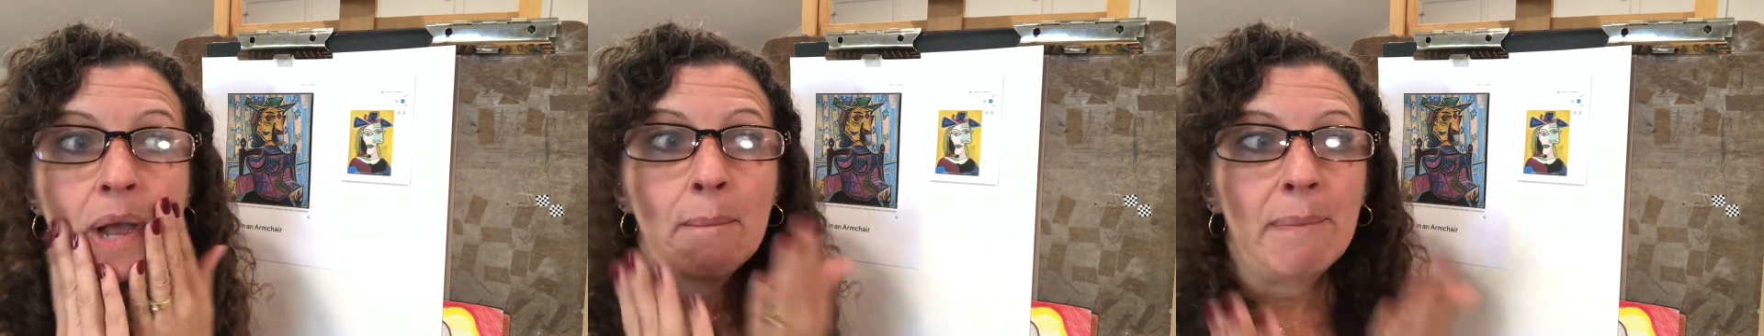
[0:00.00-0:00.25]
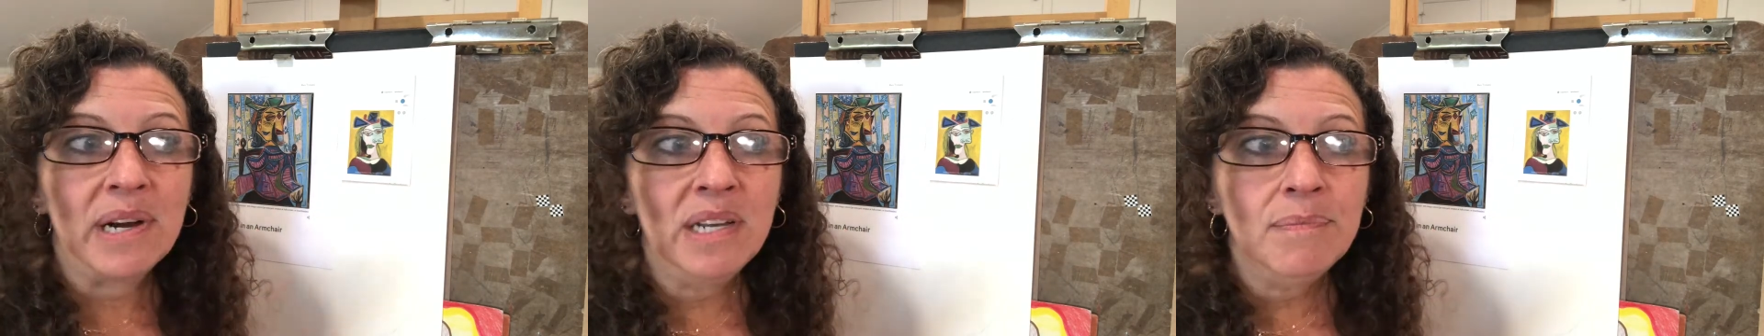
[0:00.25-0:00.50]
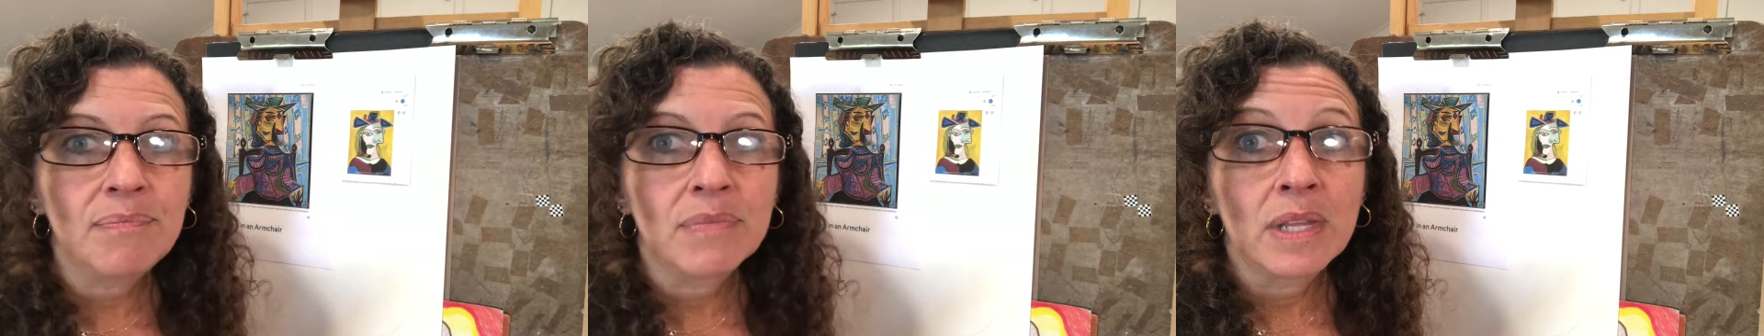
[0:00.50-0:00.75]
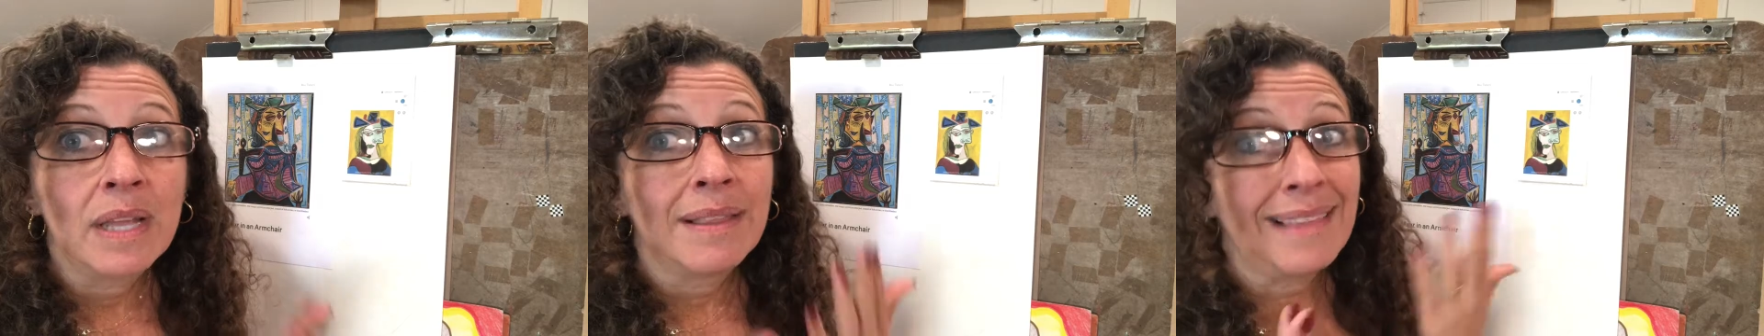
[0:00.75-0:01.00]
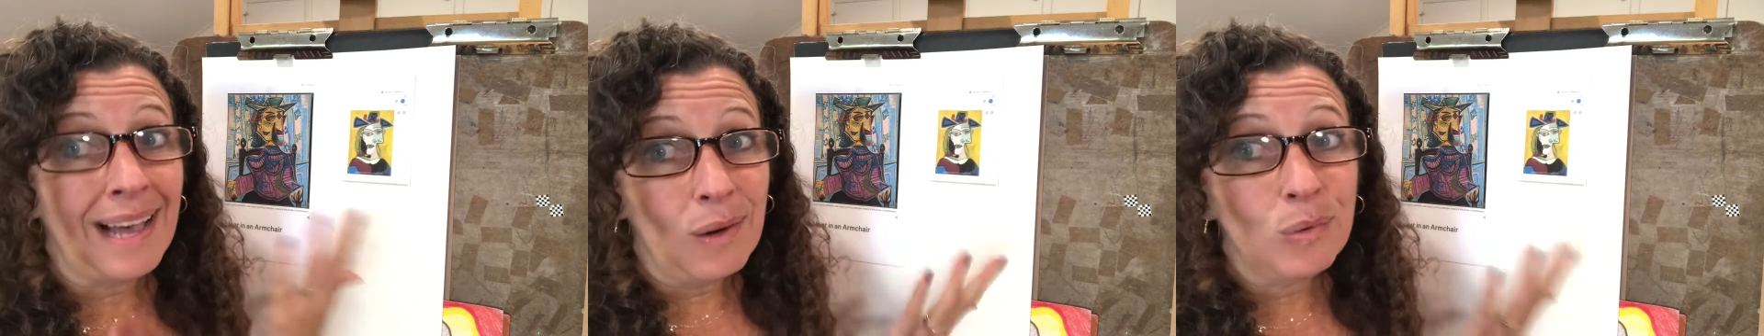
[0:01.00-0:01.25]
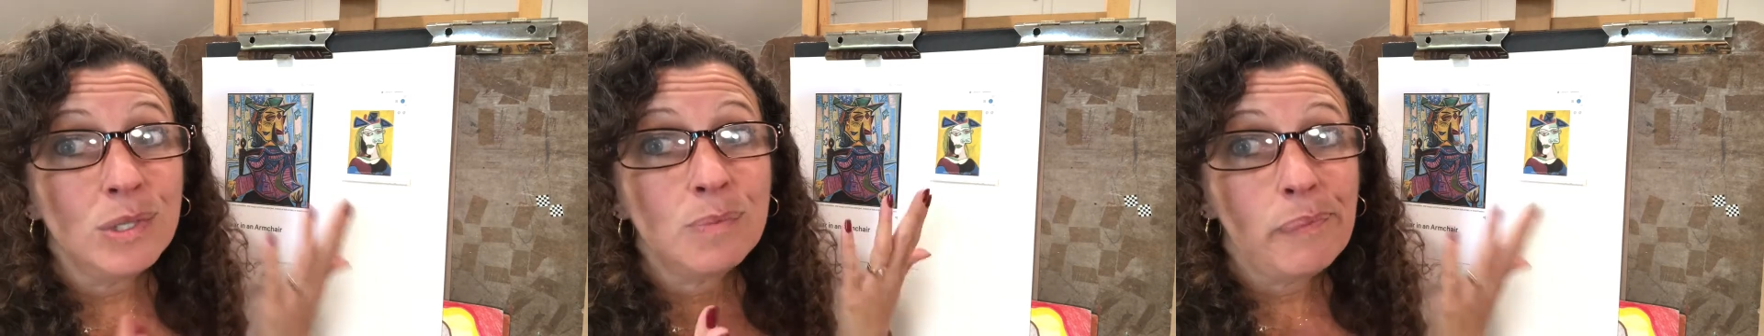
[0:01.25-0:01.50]
But that
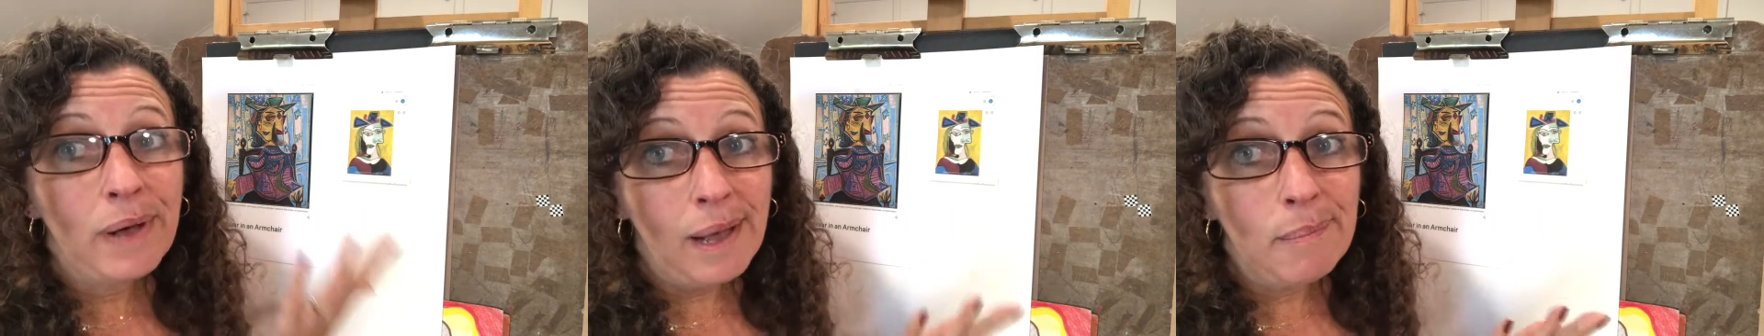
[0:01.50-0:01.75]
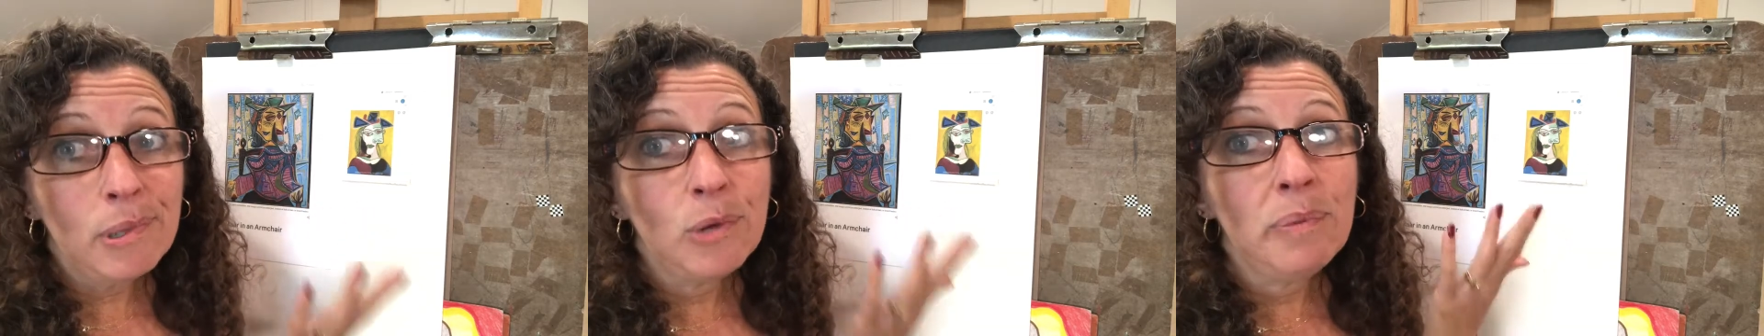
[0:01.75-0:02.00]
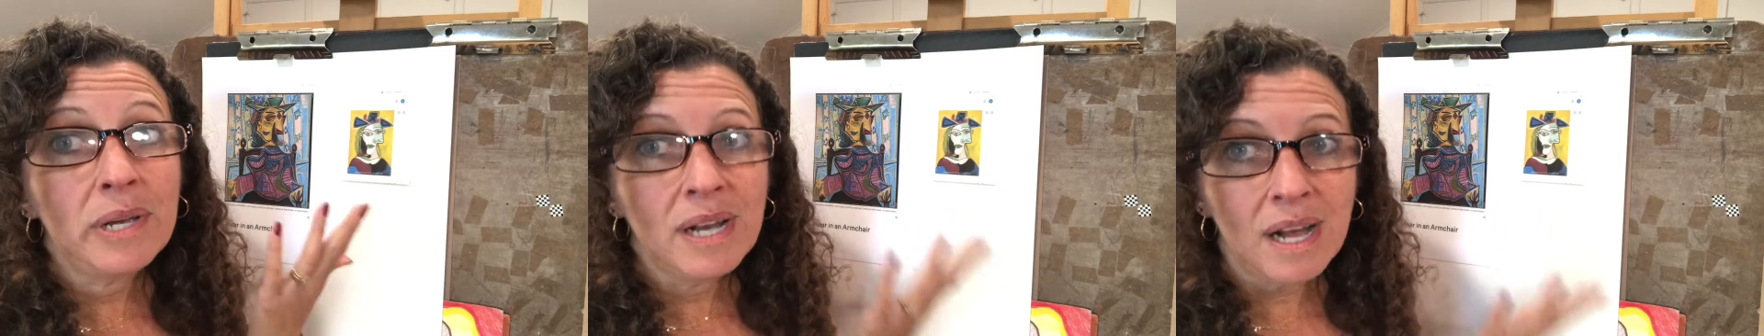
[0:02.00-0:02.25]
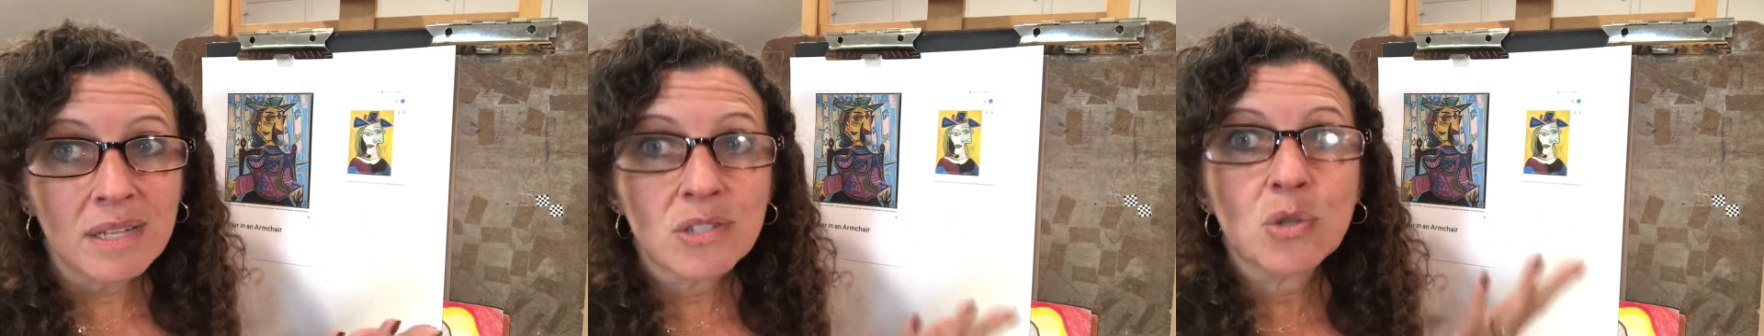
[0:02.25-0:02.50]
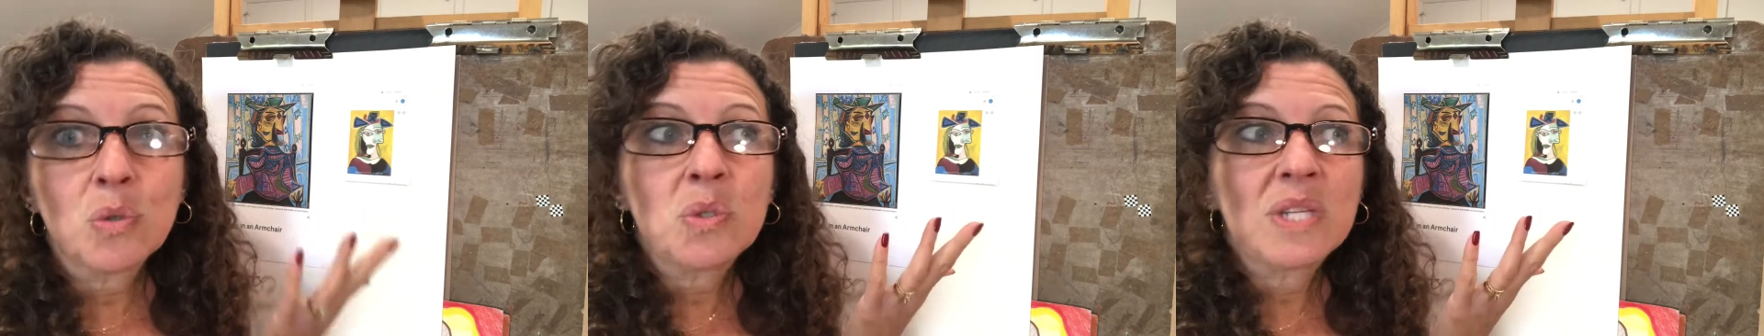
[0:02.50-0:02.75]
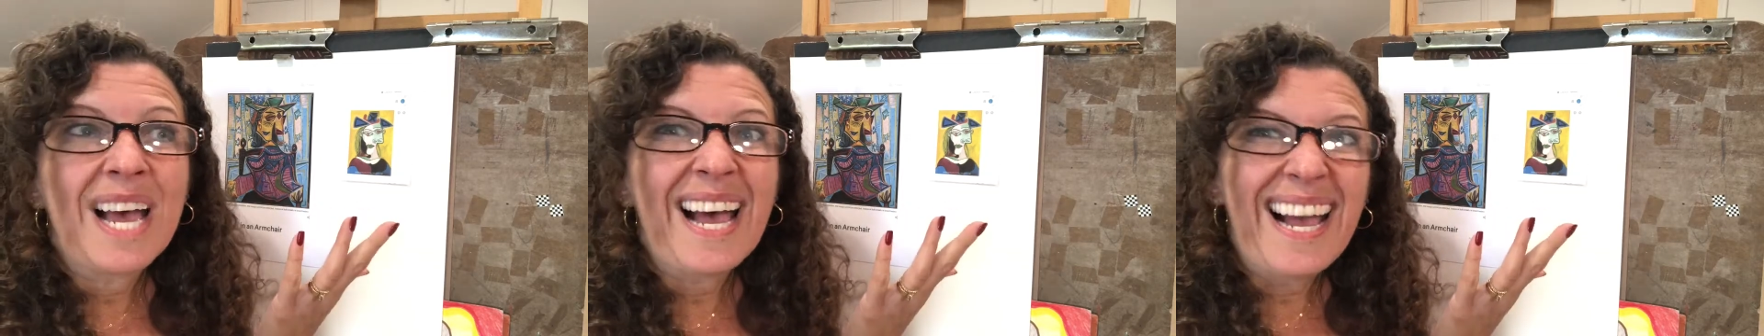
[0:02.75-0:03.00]
was Pablo
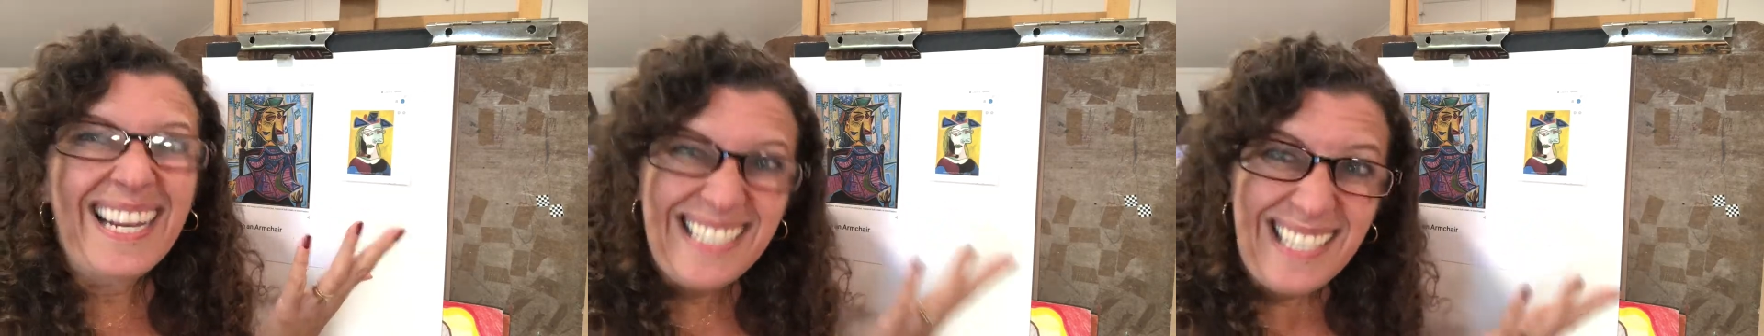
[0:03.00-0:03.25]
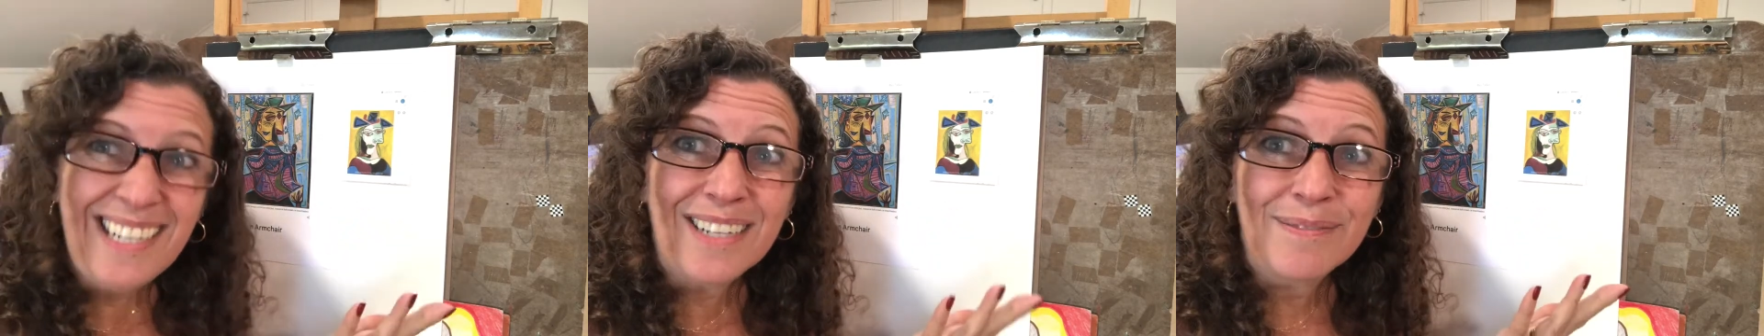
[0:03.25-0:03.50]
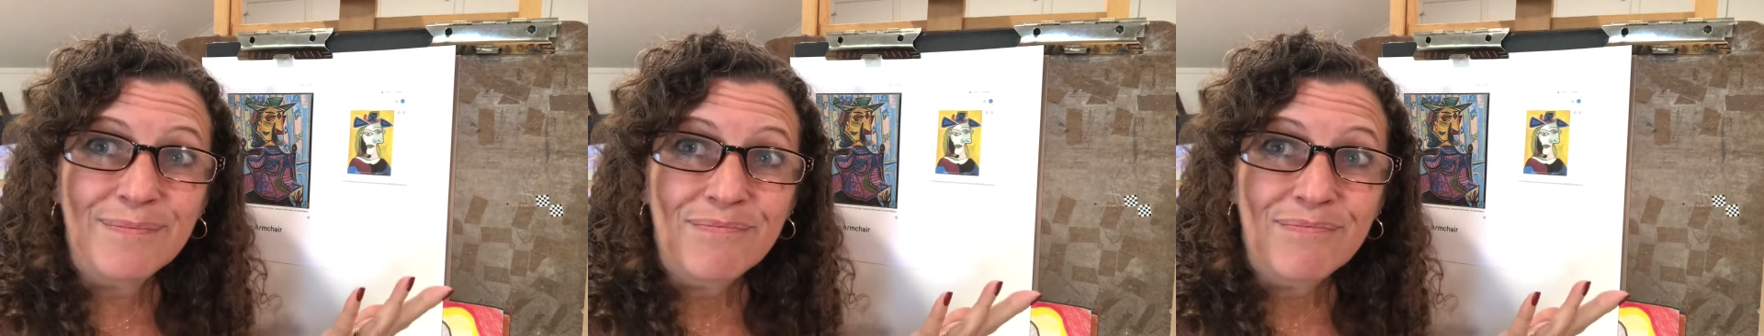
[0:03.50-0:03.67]
Picasso's idea,